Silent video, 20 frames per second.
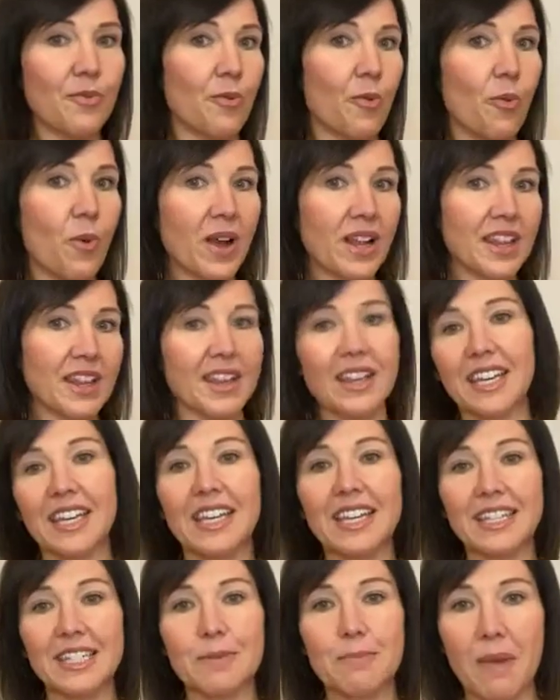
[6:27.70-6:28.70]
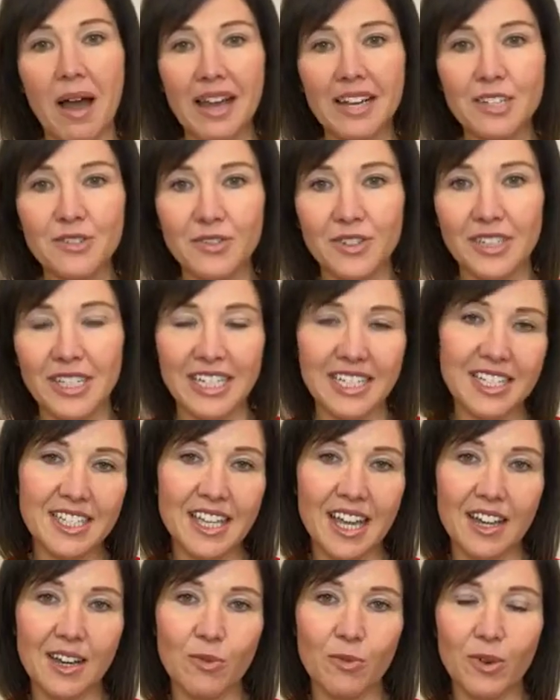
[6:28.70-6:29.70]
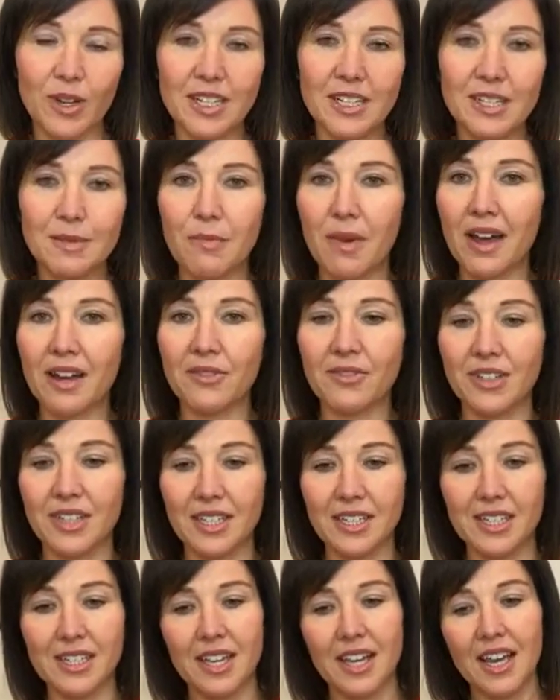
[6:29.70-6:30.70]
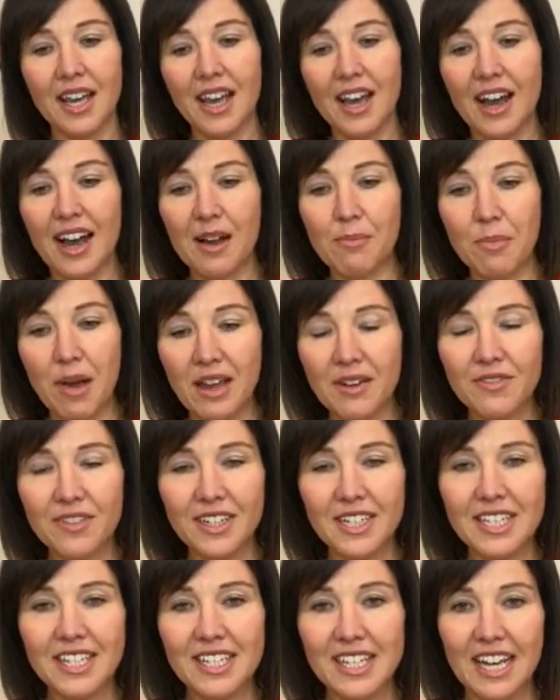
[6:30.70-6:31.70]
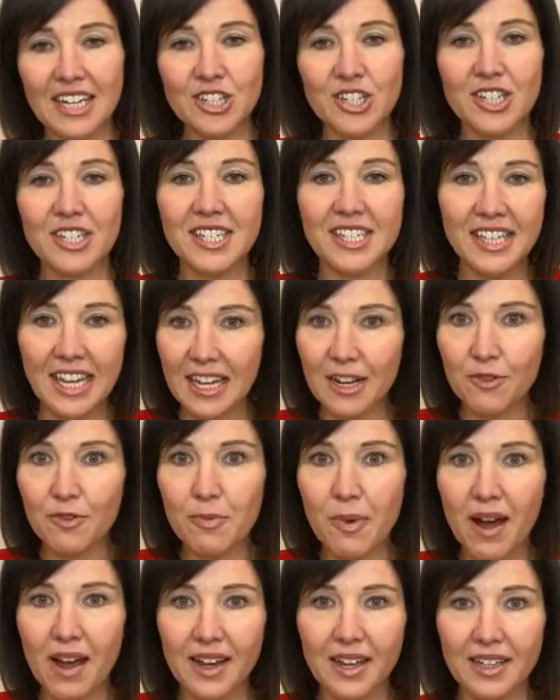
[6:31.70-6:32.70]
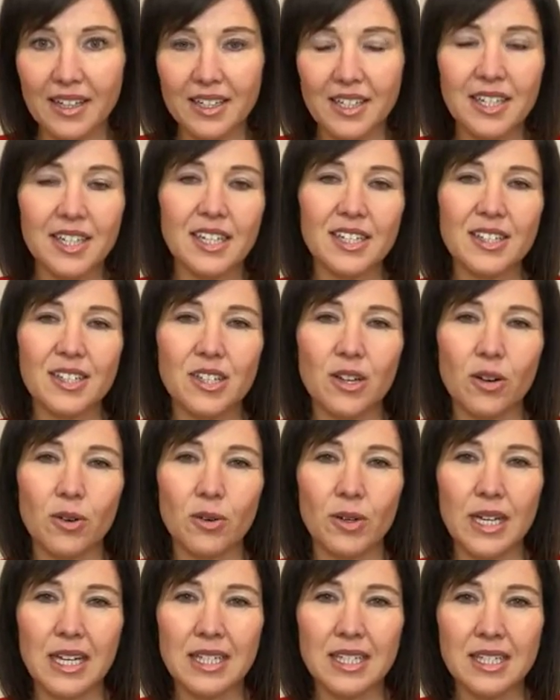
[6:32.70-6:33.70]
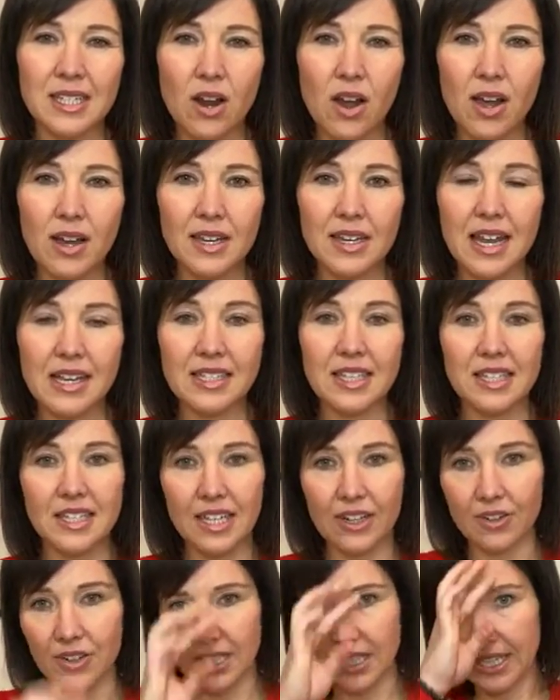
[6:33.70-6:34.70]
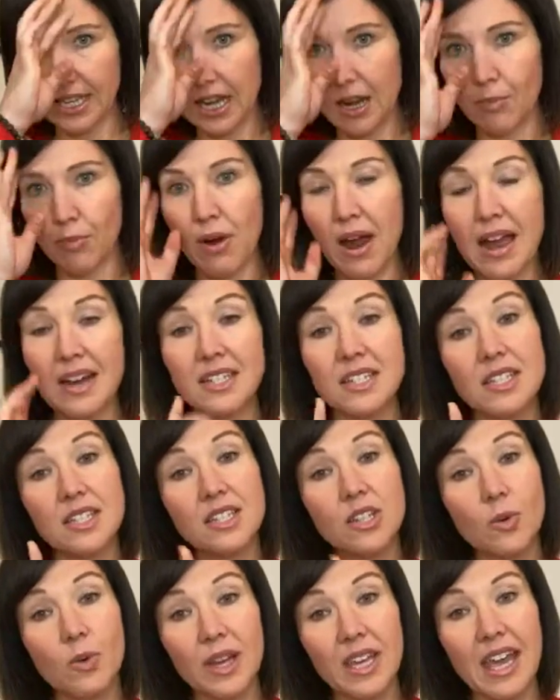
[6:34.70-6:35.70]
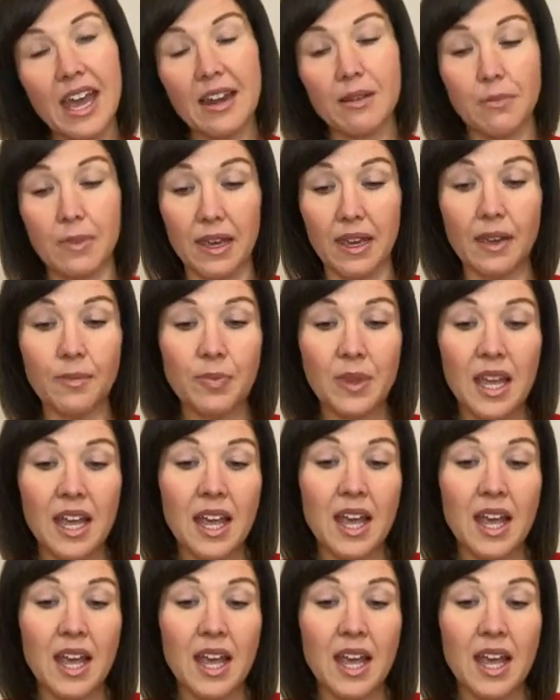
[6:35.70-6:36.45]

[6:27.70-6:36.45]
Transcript: What is mindfulness then? What is mindfulness? Uh, mindfulness is actually a state of mind. So it's not necessarily a practice, though it can be.